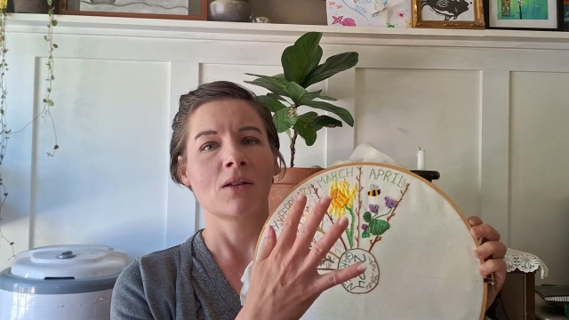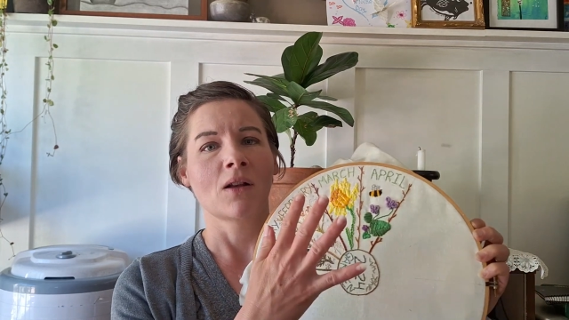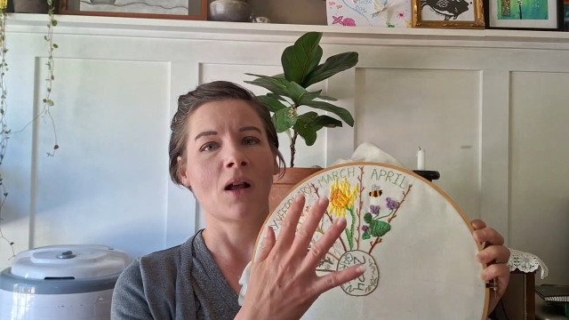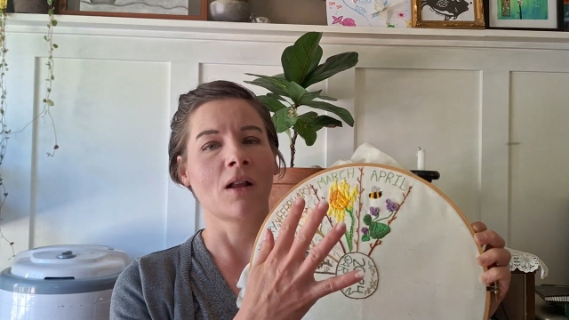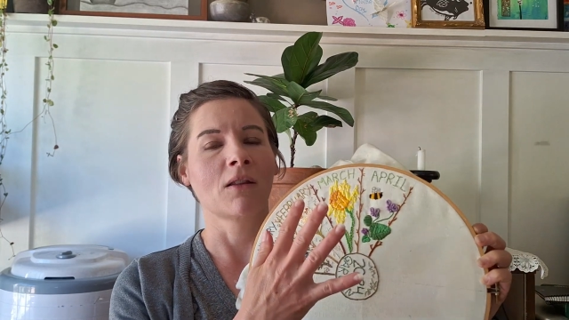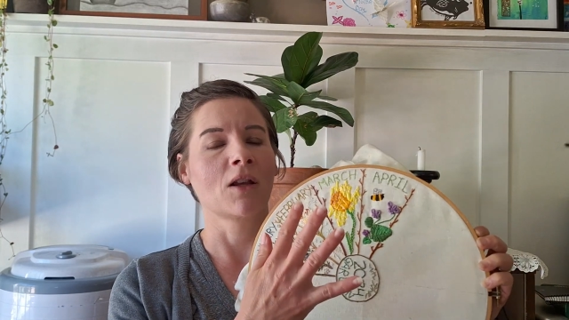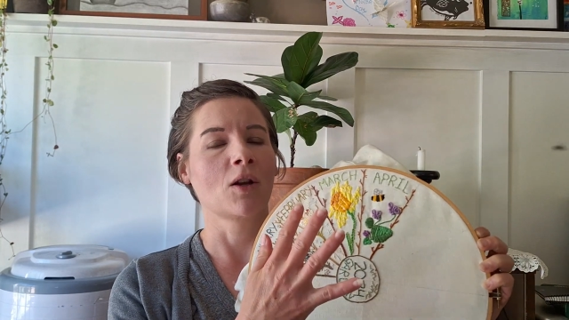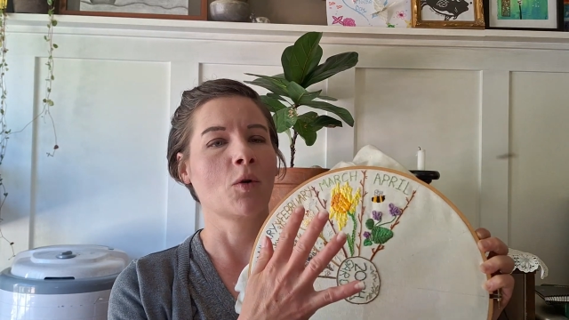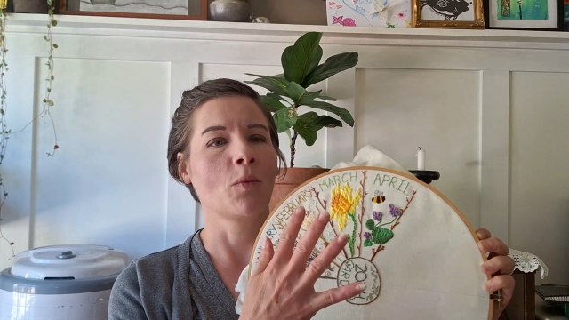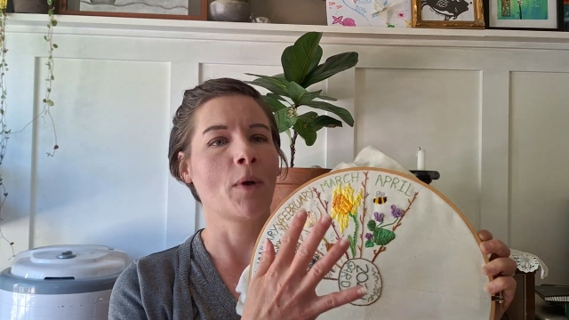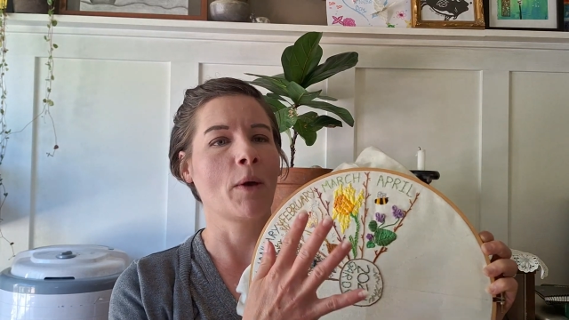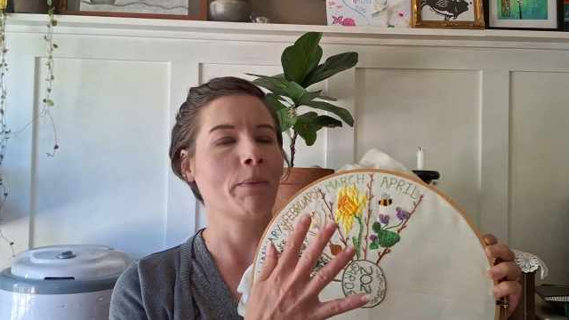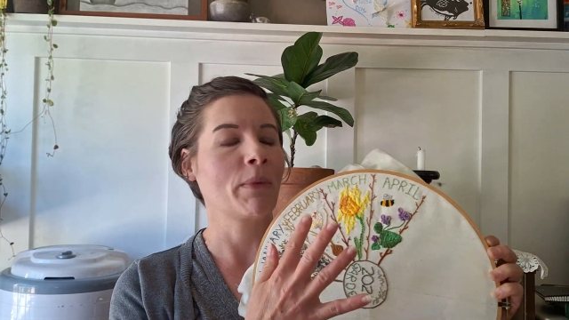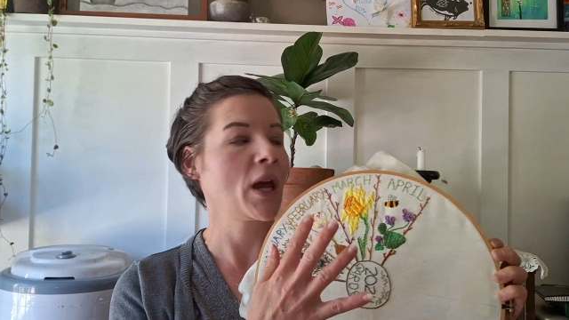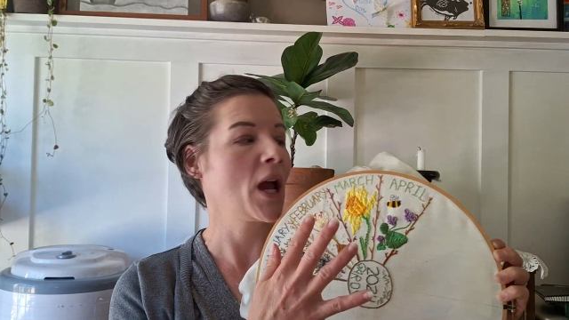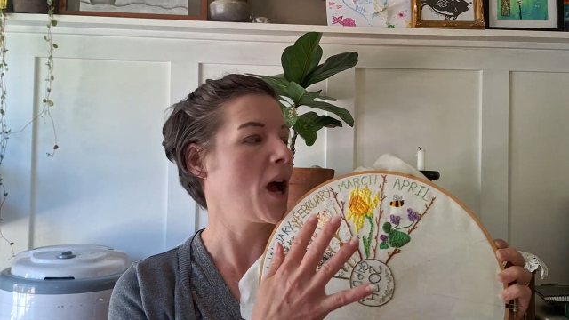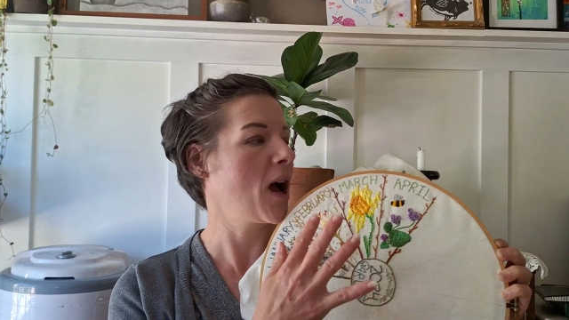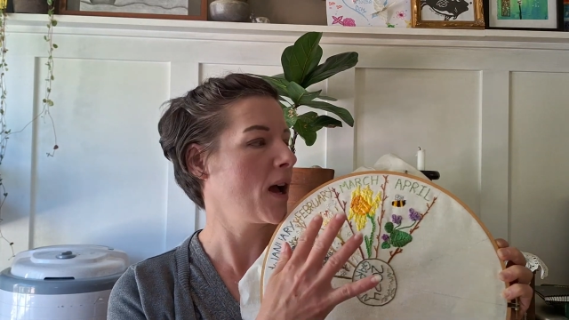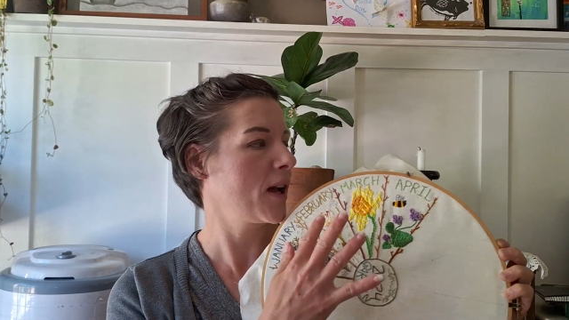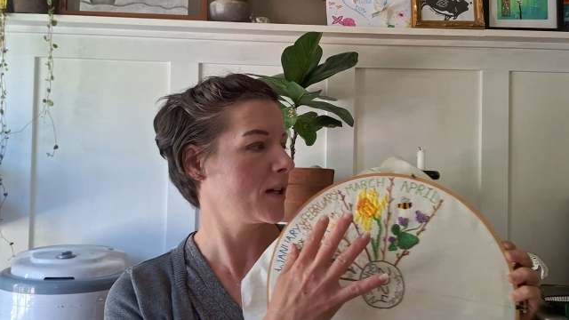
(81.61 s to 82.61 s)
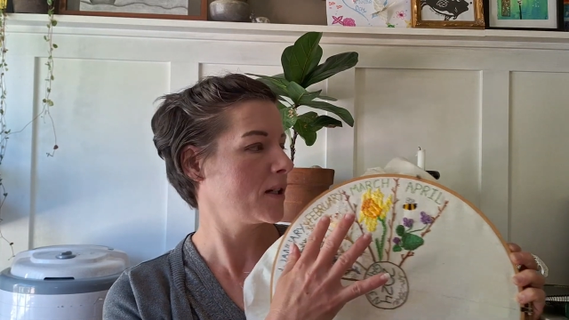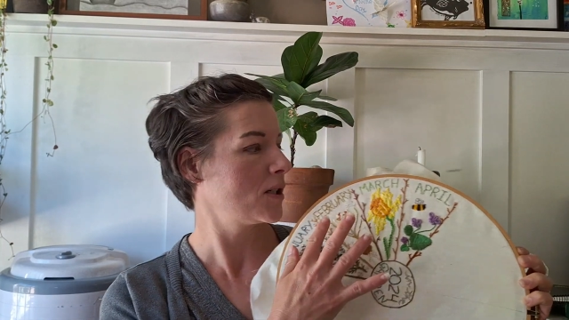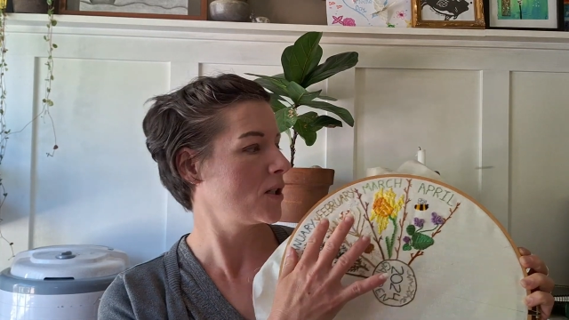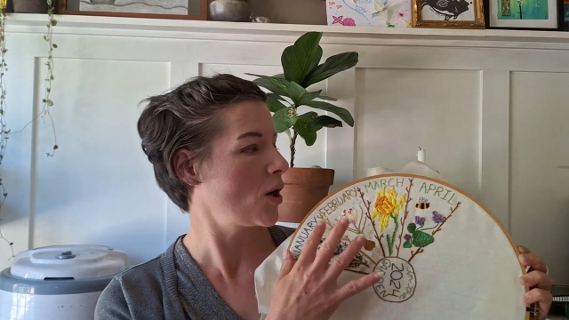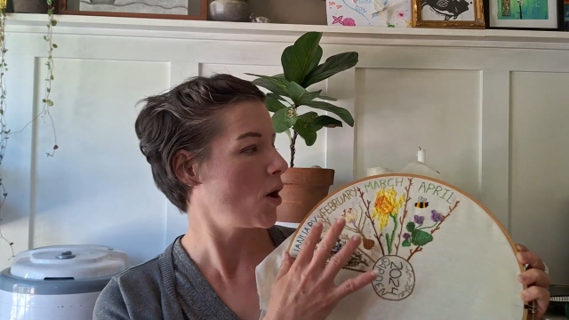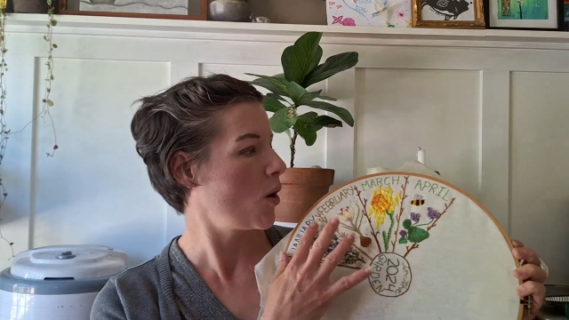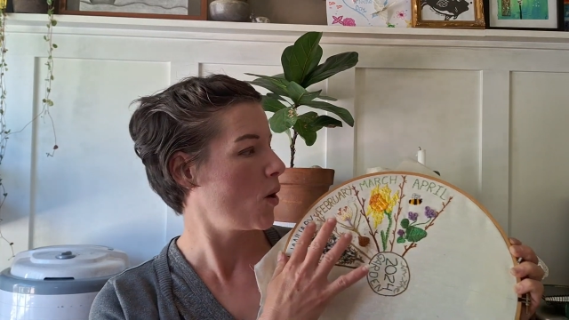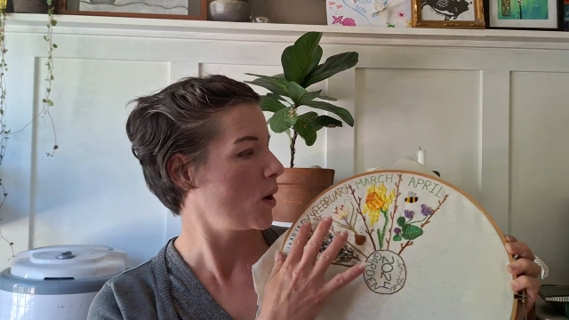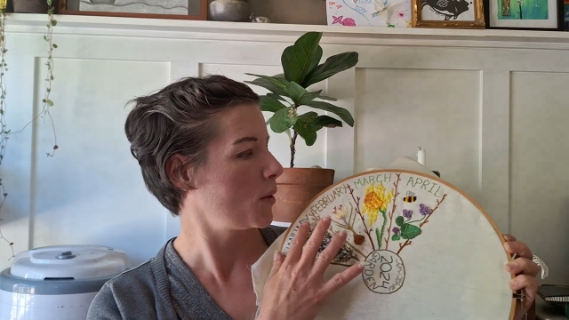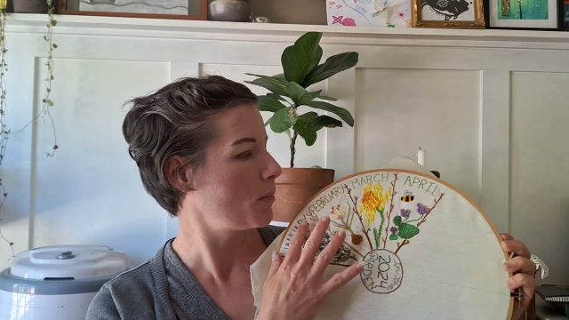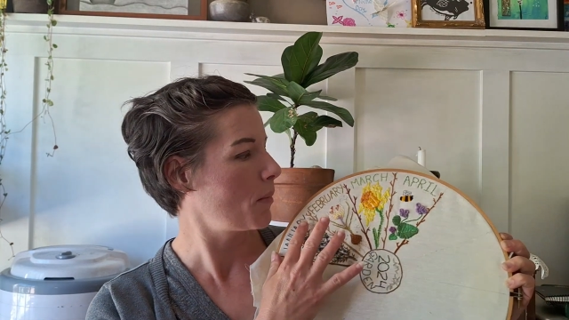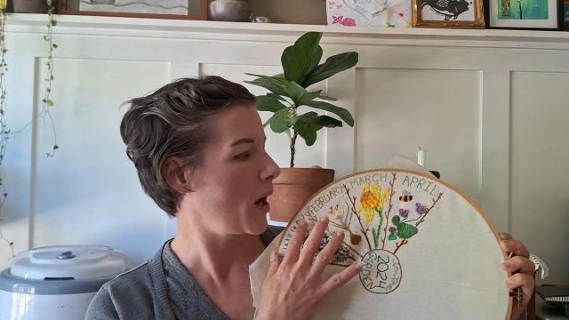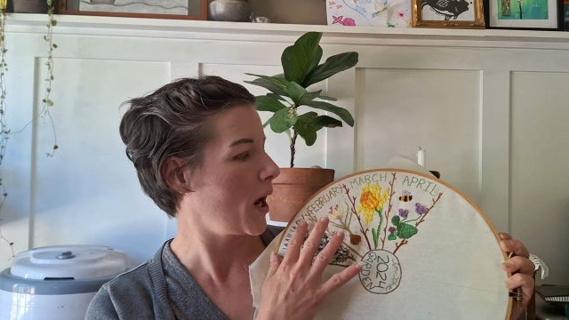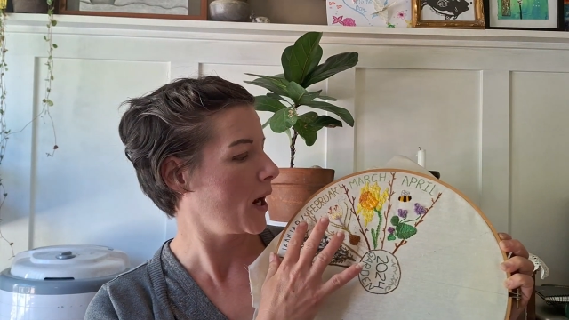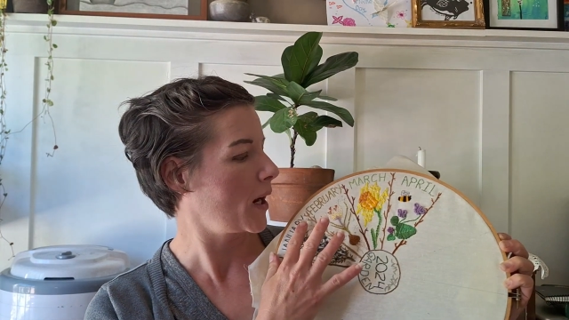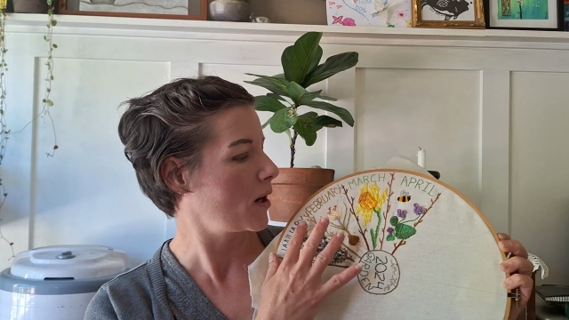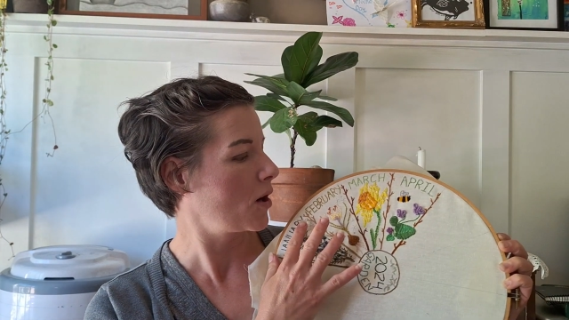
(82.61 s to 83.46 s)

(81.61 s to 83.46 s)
a little bit behind on my